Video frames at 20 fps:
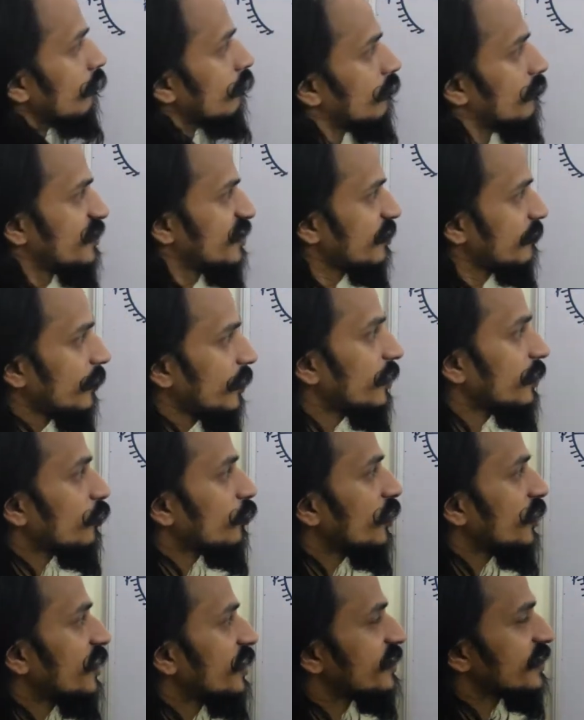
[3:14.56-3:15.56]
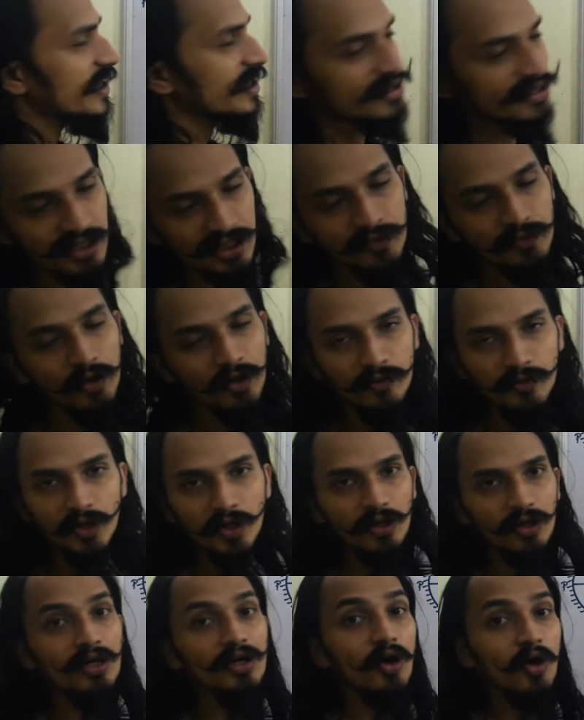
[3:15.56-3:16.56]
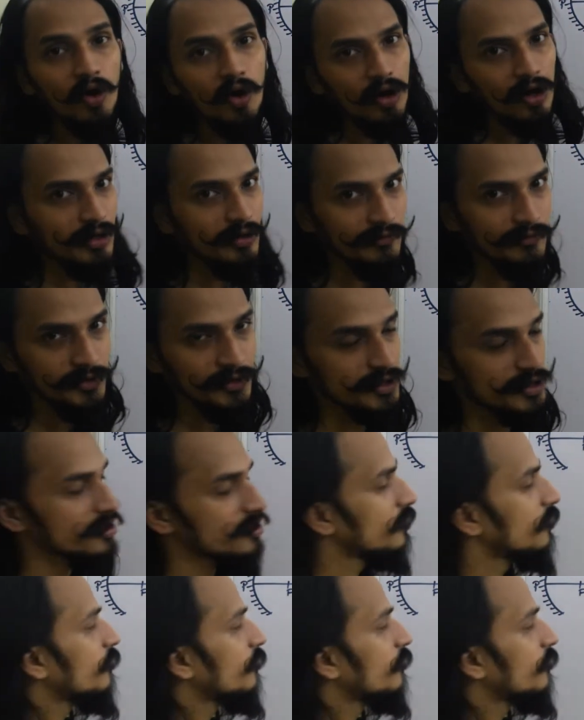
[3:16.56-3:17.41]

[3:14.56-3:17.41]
similar to it. It's actually what we call a converse.